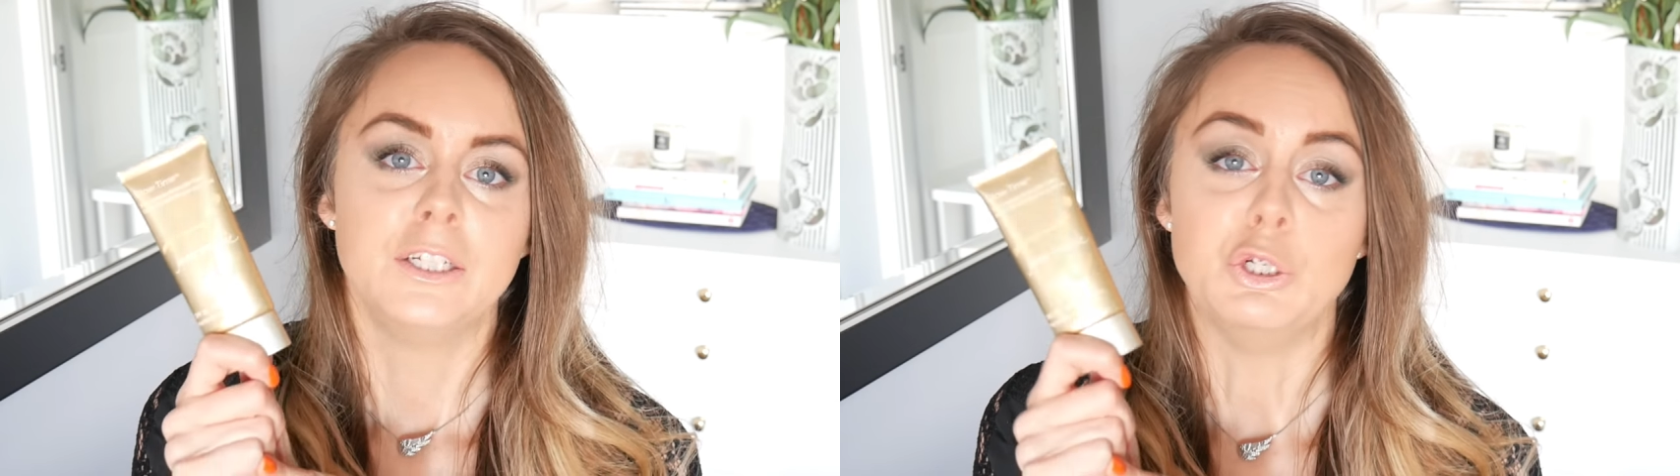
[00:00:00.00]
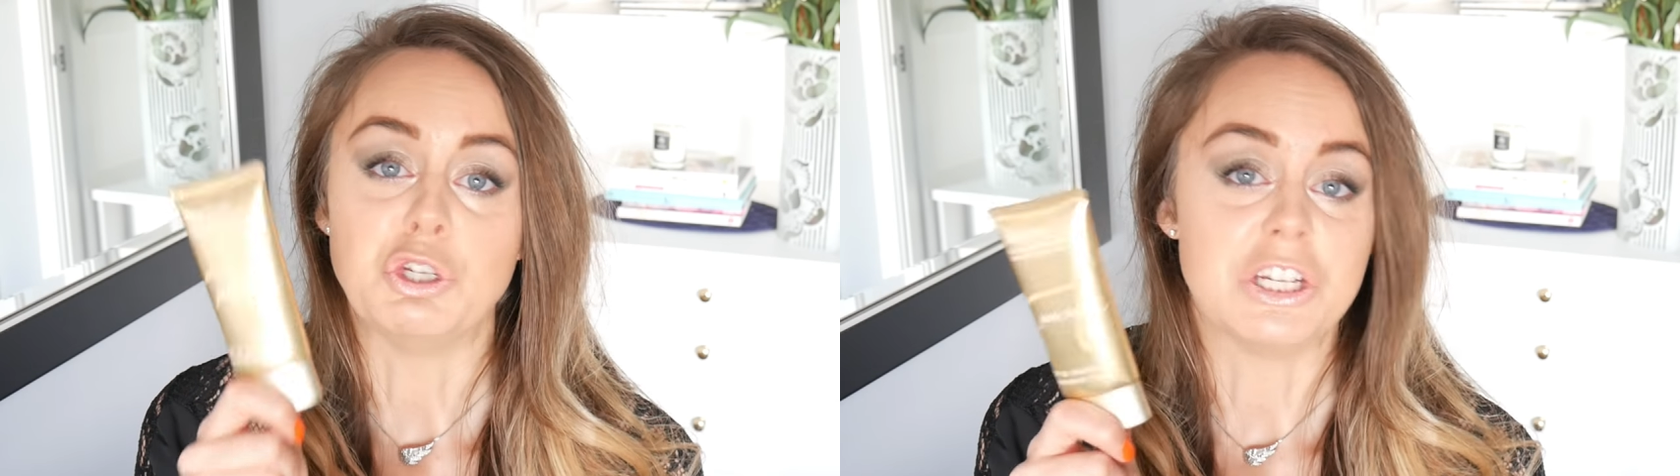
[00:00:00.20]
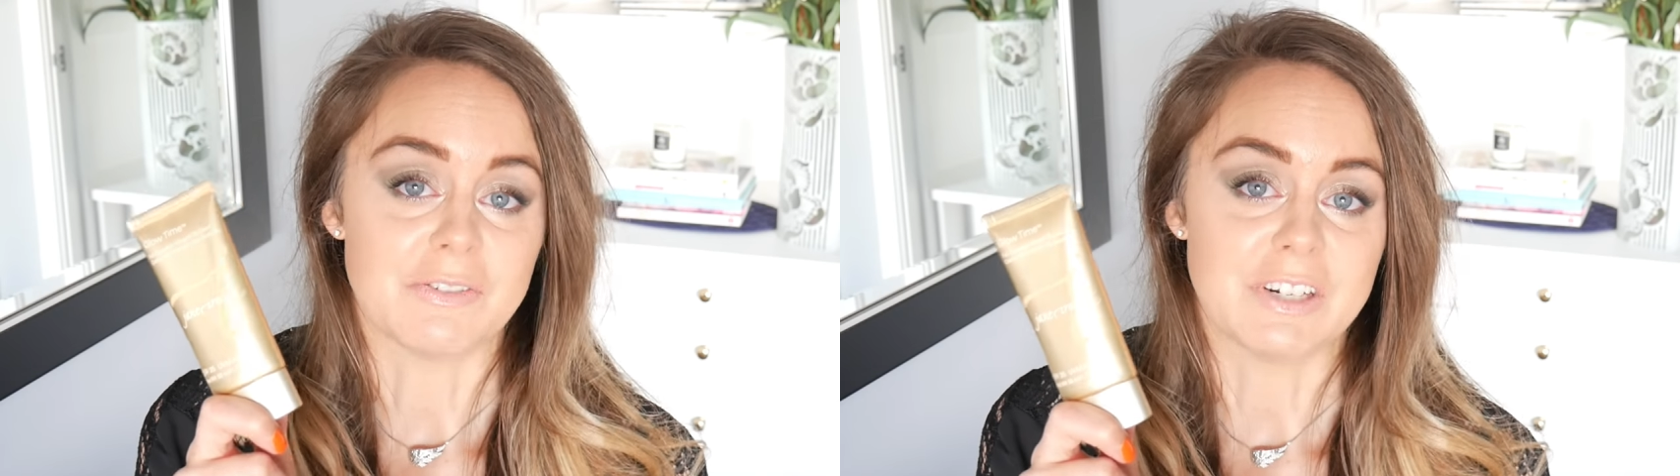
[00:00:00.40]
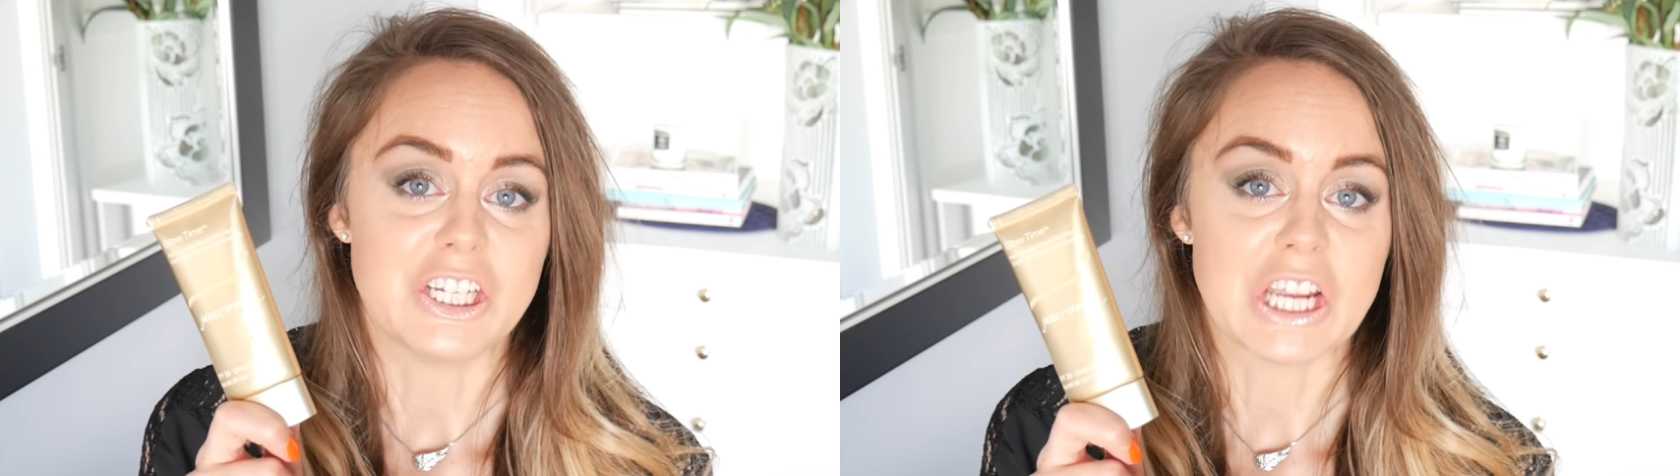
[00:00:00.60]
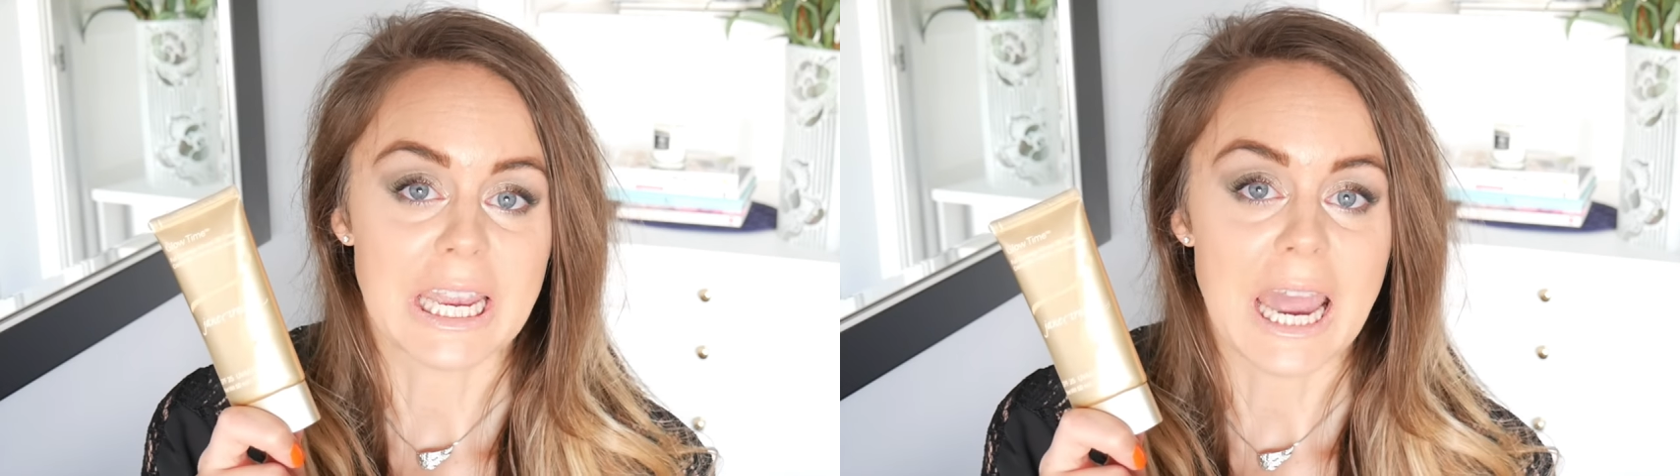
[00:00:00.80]
You should
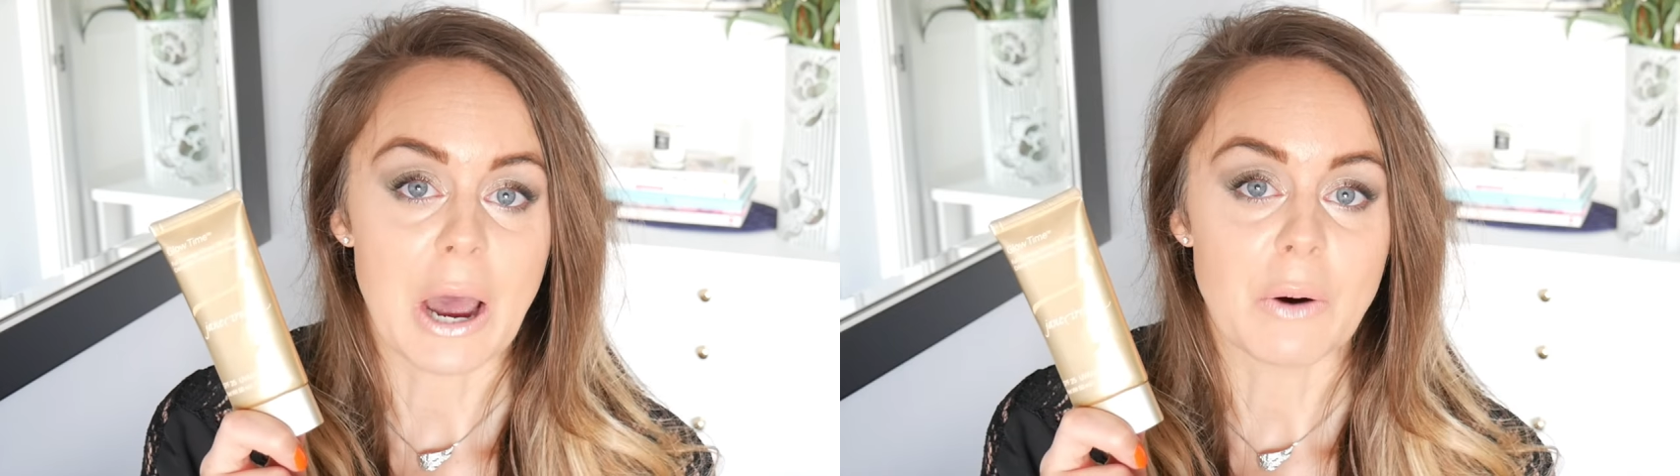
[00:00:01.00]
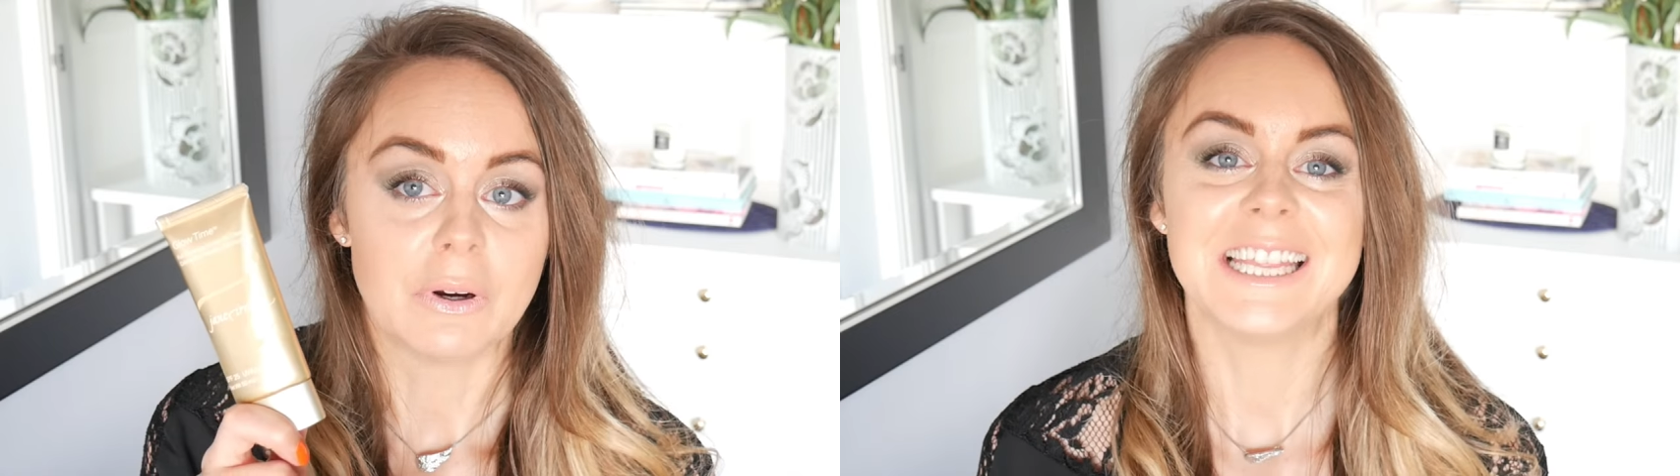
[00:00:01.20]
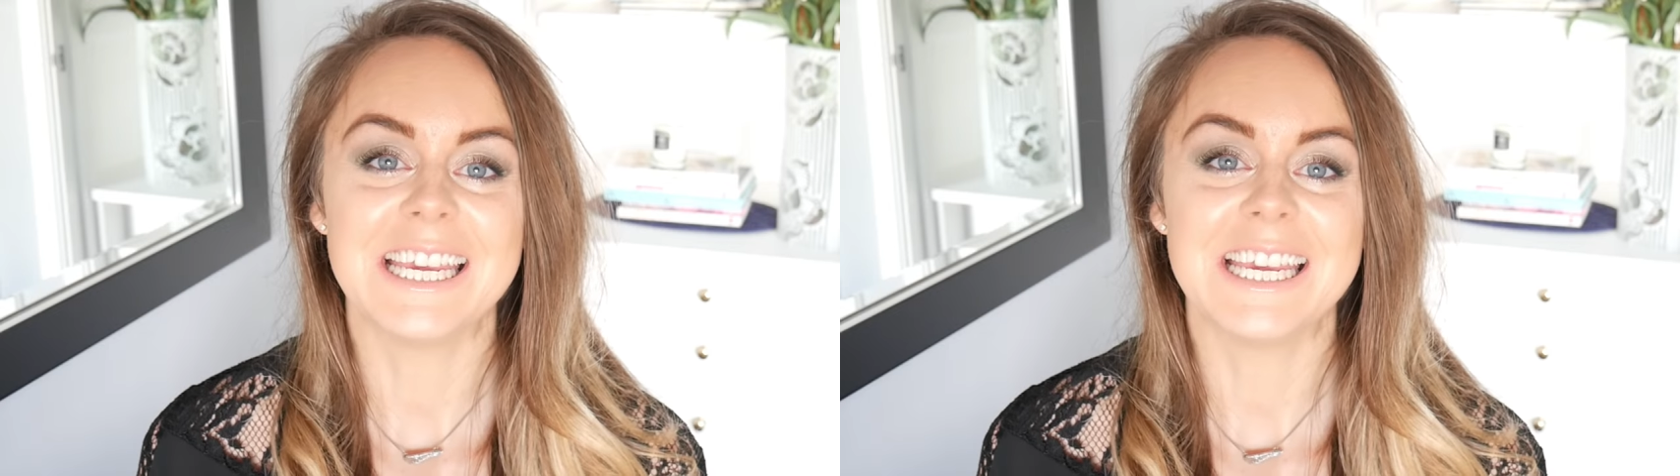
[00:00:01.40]
definitely check it out.